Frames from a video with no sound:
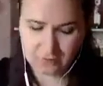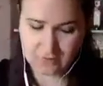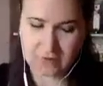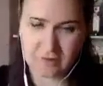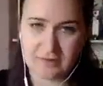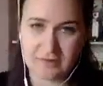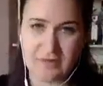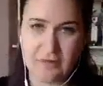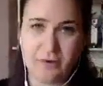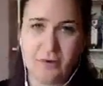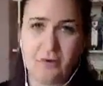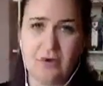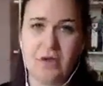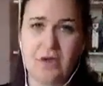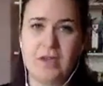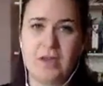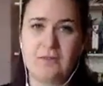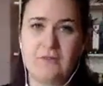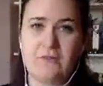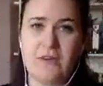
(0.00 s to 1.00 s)
and it's not
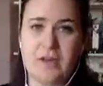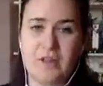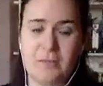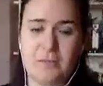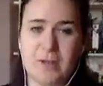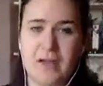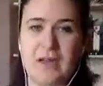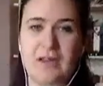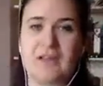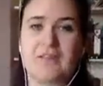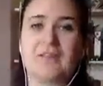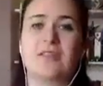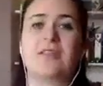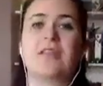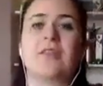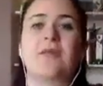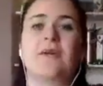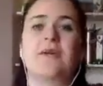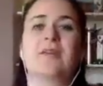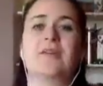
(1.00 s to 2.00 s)
further back so that
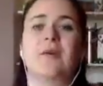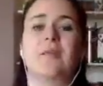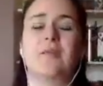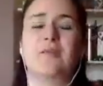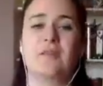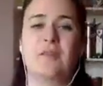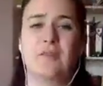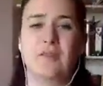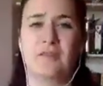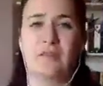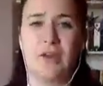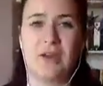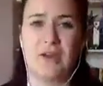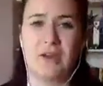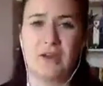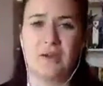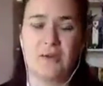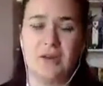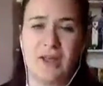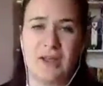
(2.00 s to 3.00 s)
you end up just
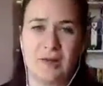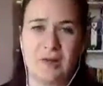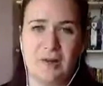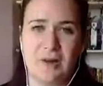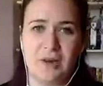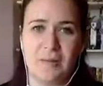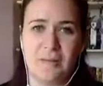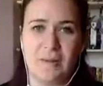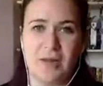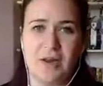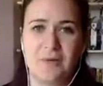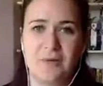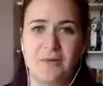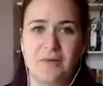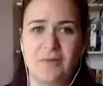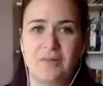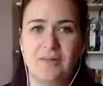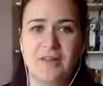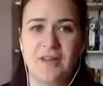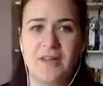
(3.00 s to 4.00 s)
straining your neck looking
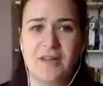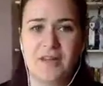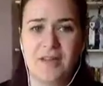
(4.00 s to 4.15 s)
backwards.